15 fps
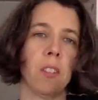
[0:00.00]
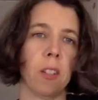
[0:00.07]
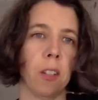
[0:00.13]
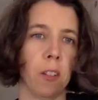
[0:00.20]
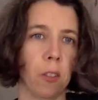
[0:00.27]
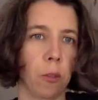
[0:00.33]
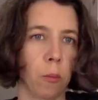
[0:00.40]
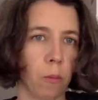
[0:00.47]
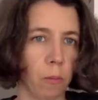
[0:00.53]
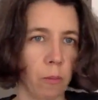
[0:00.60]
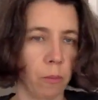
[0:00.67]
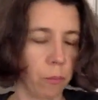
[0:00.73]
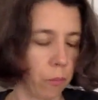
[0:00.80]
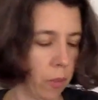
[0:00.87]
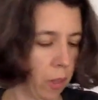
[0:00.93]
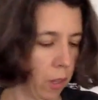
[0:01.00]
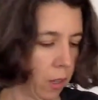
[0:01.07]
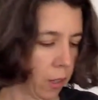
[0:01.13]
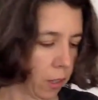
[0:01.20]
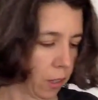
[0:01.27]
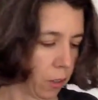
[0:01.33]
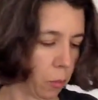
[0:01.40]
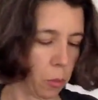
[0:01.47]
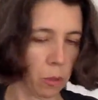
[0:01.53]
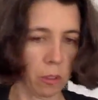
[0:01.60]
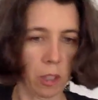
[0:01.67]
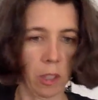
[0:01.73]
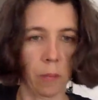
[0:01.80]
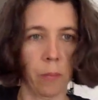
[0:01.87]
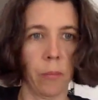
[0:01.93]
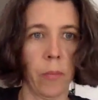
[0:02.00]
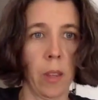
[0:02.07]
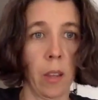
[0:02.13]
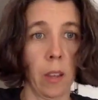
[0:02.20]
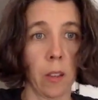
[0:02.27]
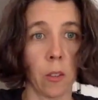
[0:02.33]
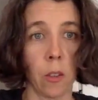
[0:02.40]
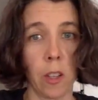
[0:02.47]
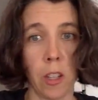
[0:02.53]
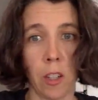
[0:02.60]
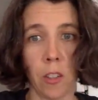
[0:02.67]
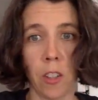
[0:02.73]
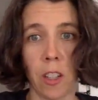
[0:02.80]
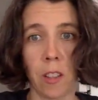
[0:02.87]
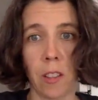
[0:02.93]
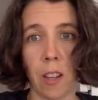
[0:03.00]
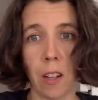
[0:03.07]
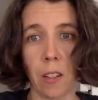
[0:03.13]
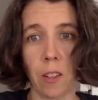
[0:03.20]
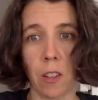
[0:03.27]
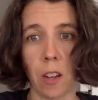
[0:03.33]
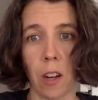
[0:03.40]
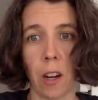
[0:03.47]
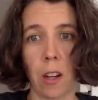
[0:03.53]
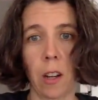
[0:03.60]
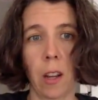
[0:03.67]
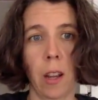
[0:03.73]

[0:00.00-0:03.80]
it gets more runny. So then you set that aside.